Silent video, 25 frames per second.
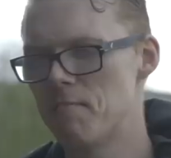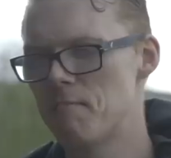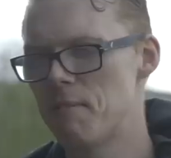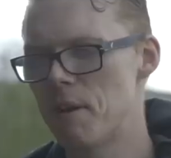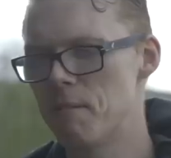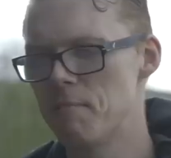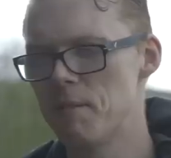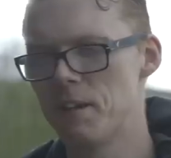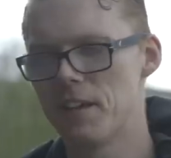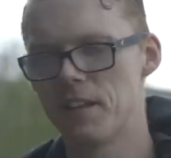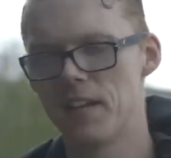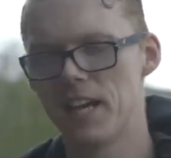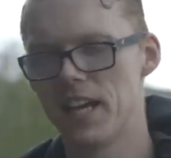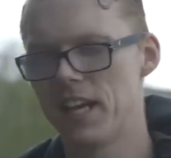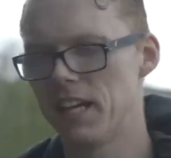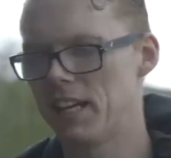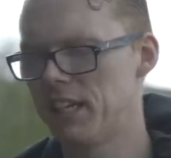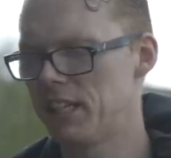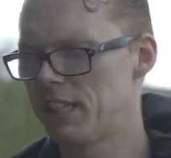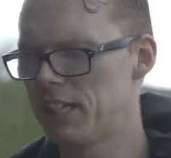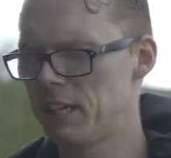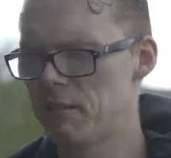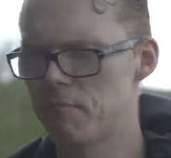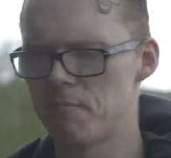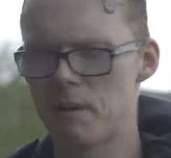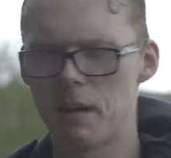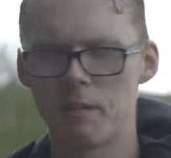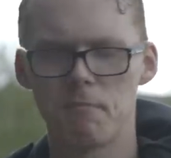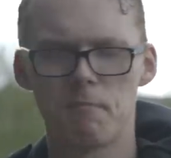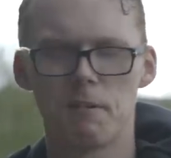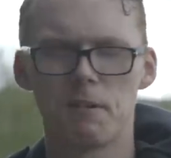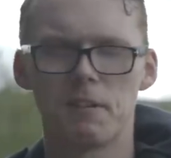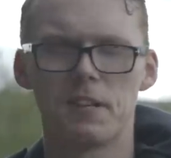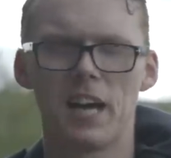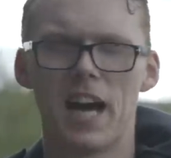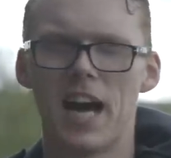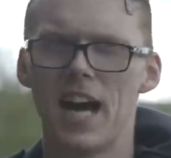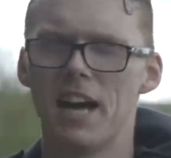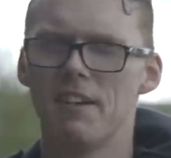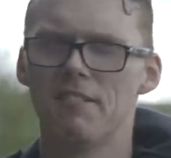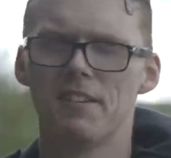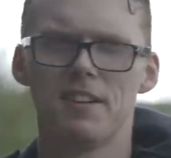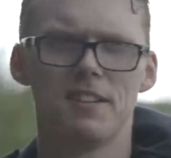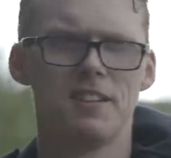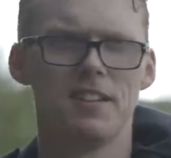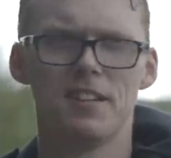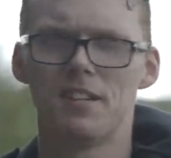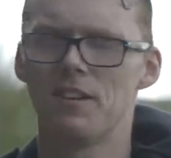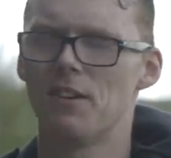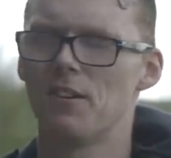Premier League, you see people
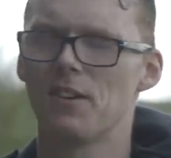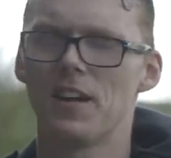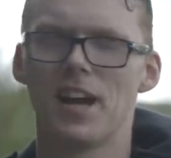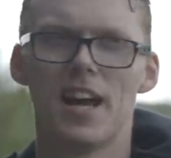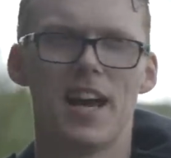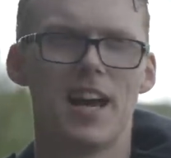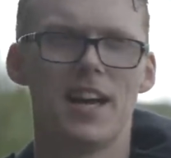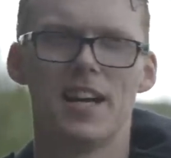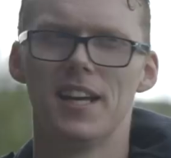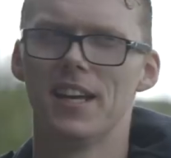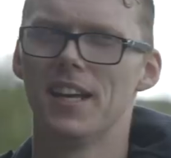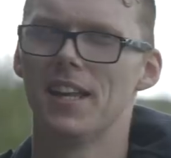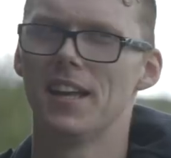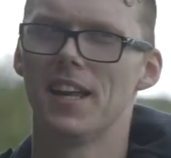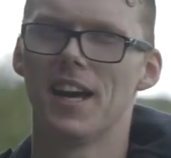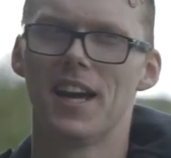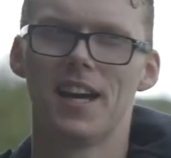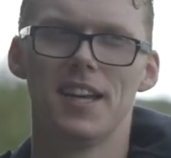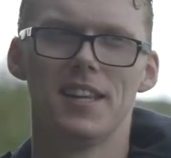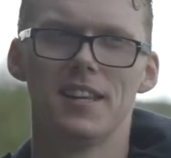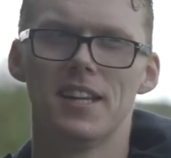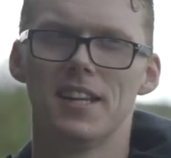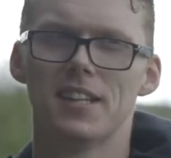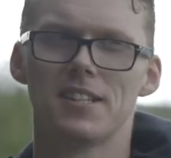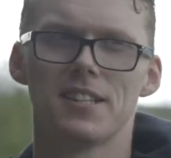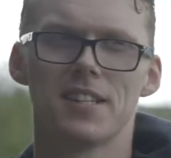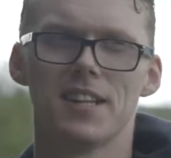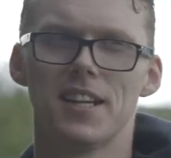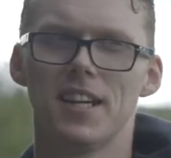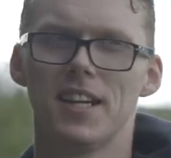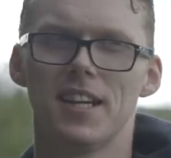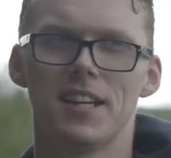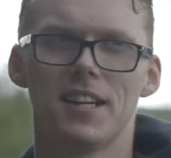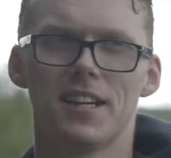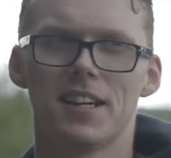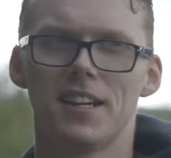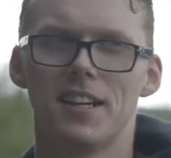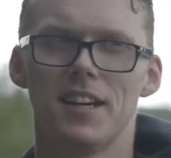diving, you don't get any of that in this league.